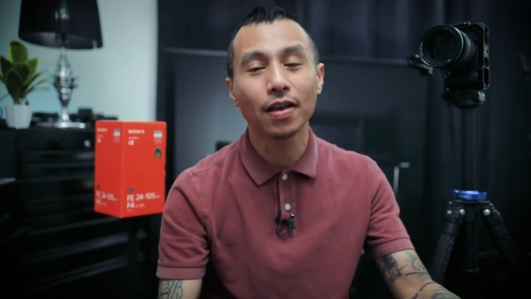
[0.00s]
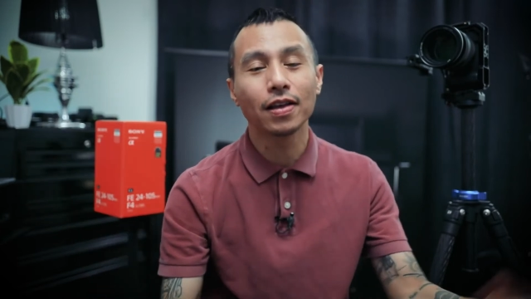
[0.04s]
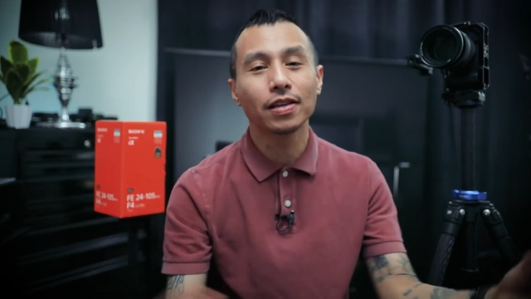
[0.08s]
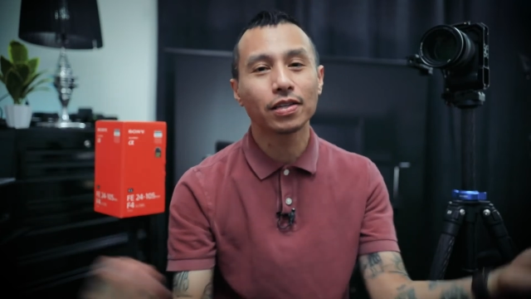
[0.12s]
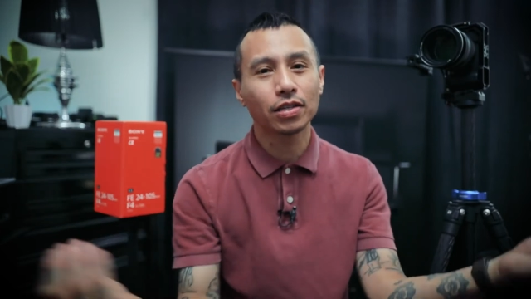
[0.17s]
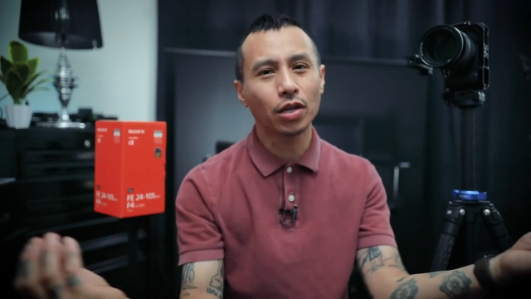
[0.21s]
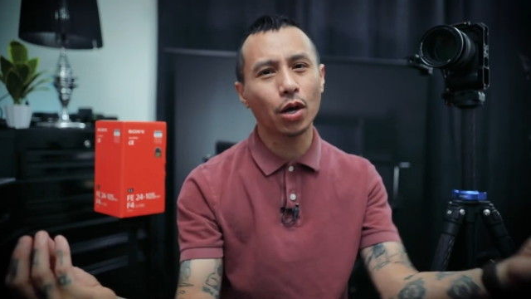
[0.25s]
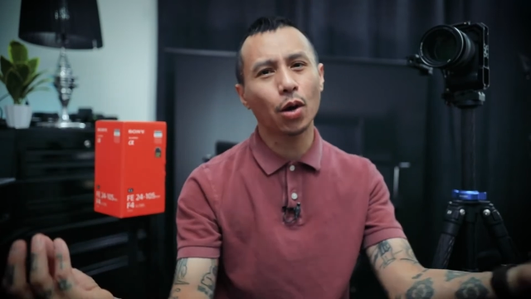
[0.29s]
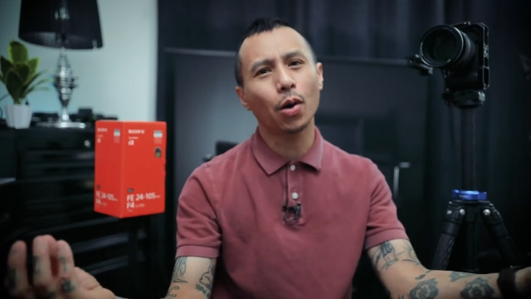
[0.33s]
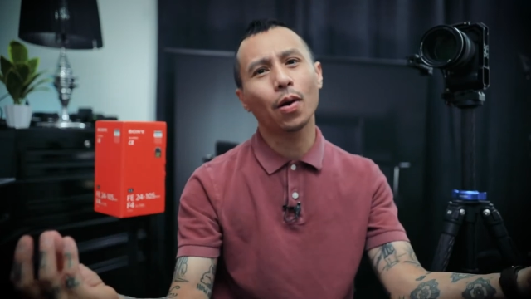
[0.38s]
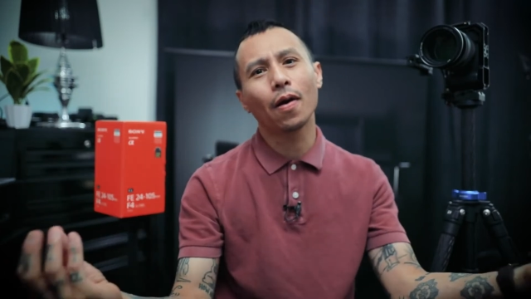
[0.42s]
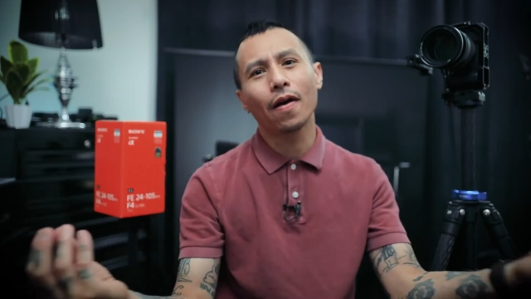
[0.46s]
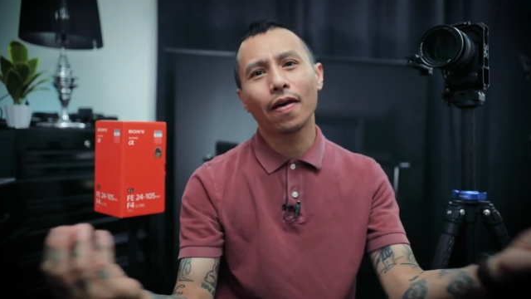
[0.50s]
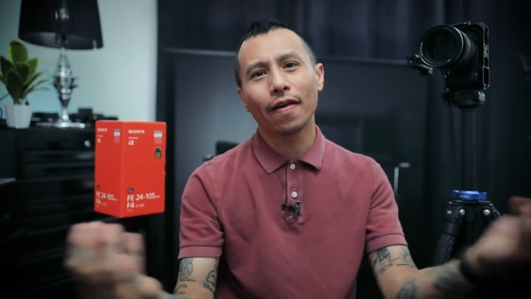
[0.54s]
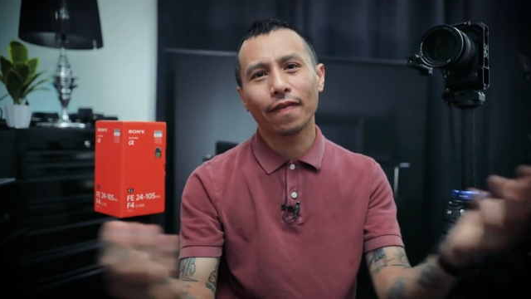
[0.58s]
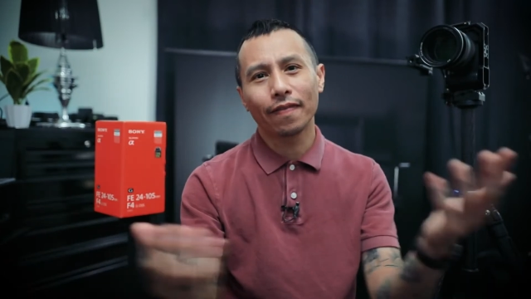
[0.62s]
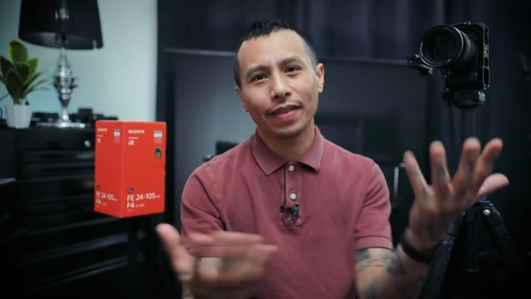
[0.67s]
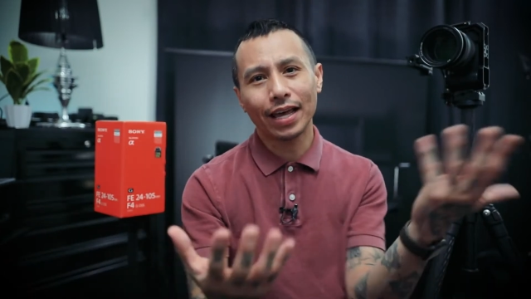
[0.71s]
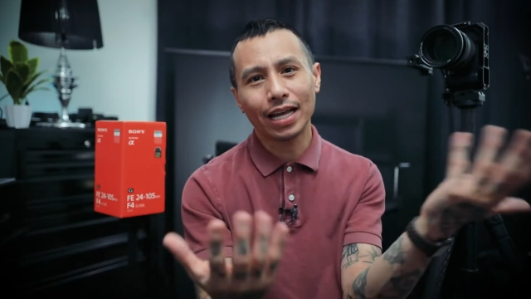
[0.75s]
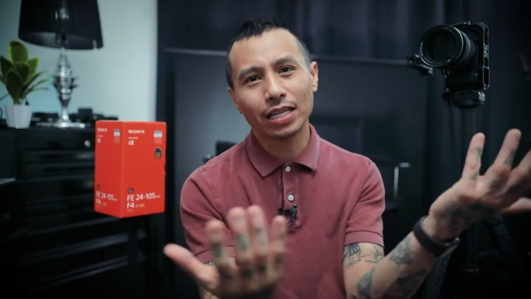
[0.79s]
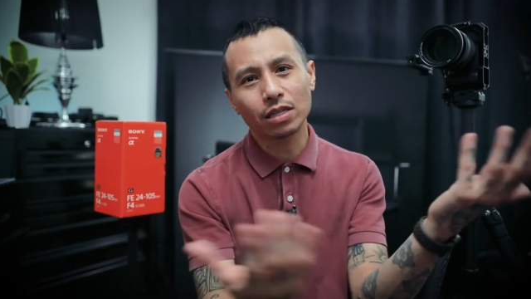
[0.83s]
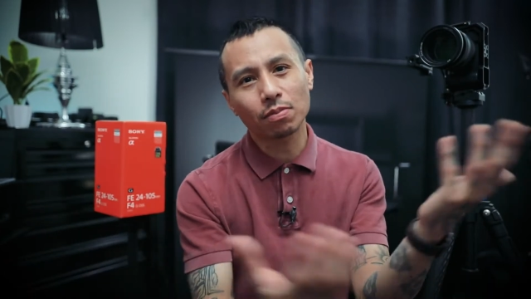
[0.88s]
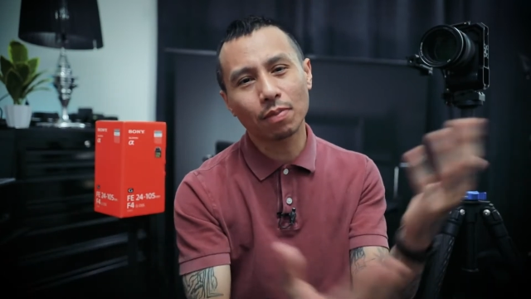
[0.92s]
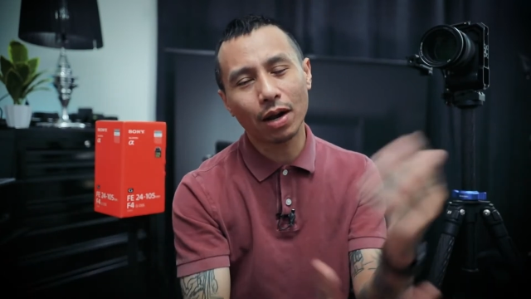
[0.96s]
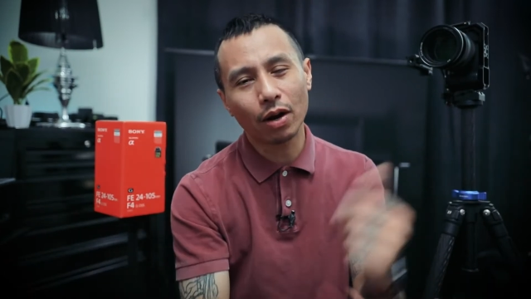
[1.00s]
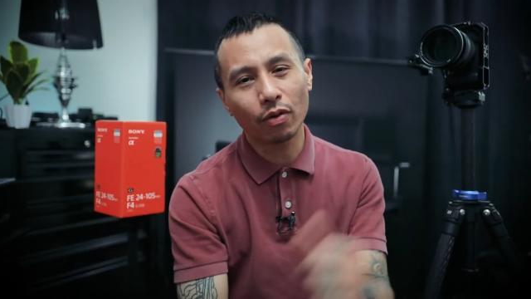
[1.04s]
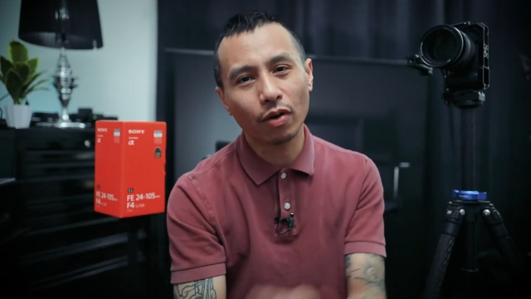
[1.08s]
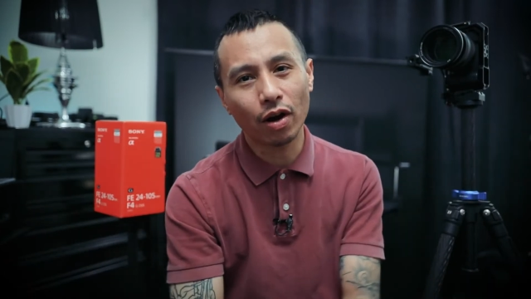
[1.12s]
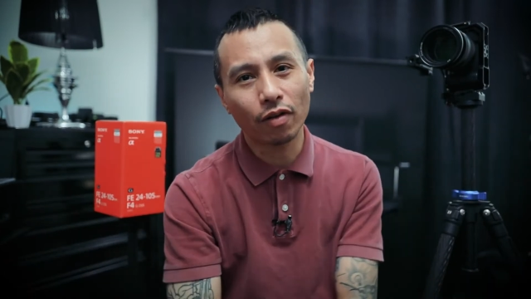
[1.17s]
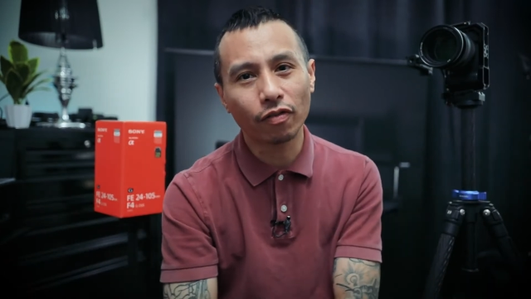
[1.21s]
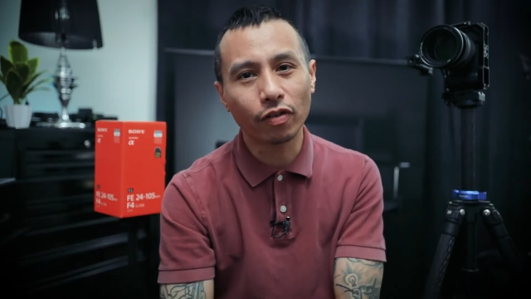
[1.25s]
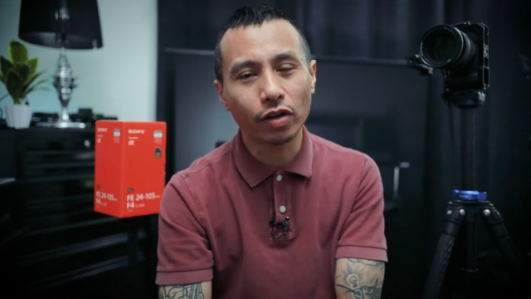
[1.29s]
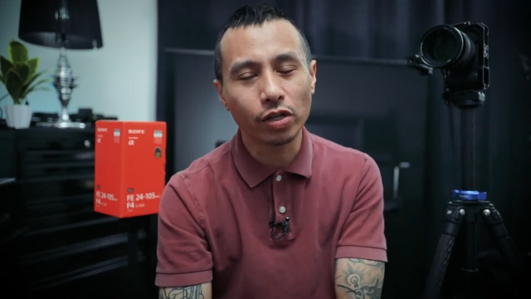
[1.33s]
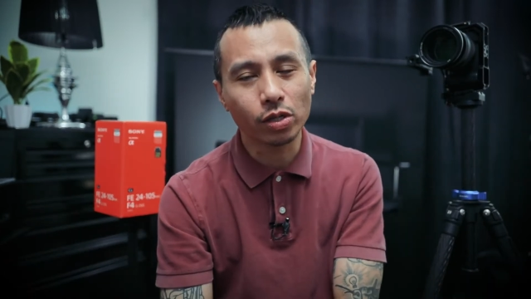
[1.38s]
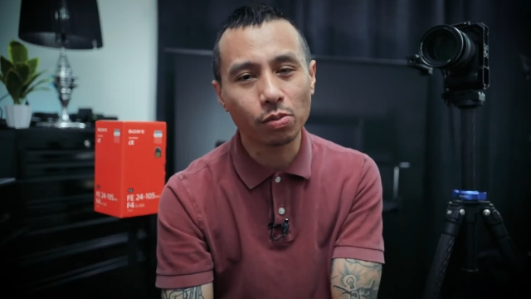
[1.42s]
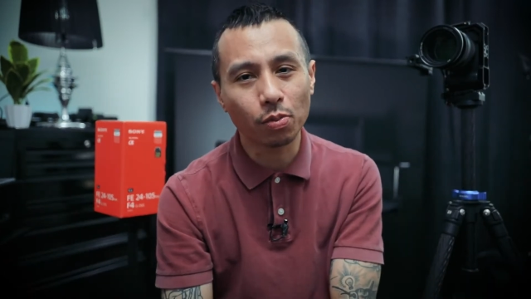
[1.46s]
So that's my
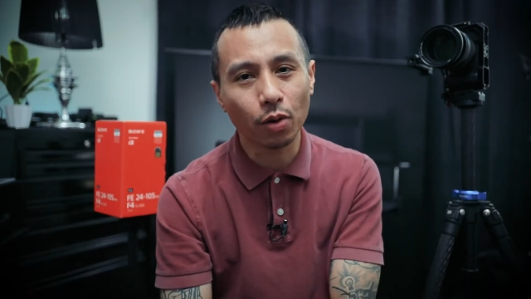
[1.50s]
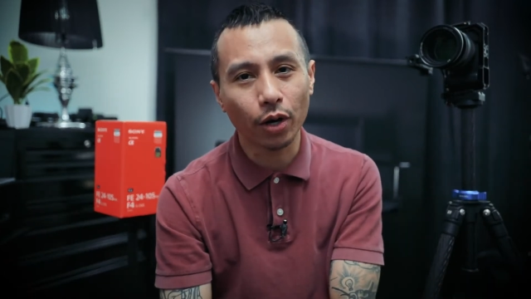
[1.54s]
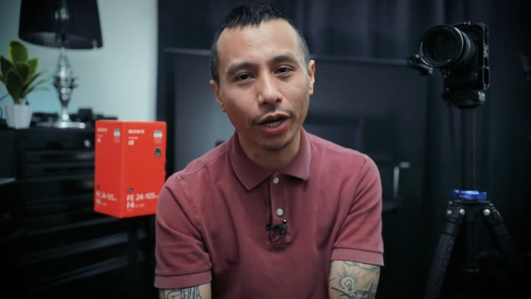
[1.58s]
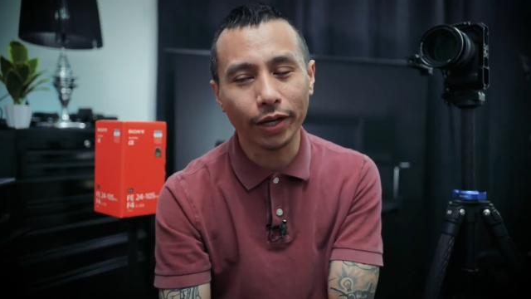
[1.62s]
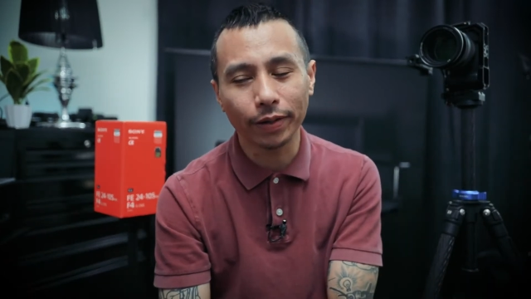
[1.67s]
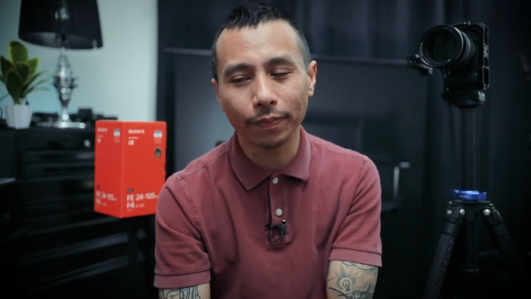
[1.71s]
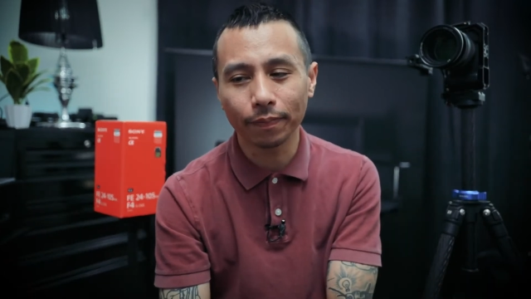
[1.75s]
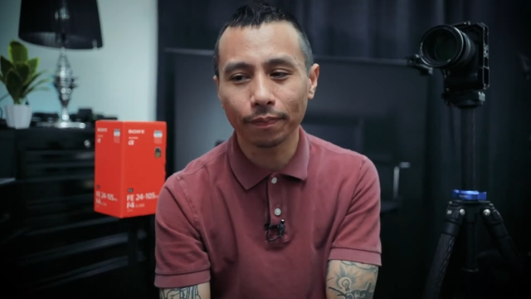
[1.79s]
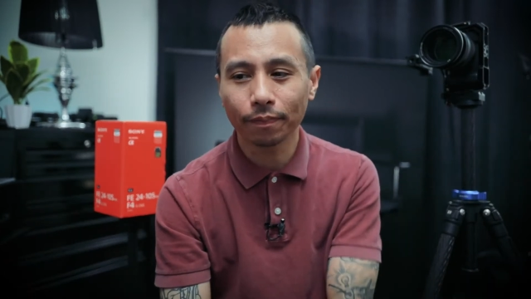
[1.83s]
reference point.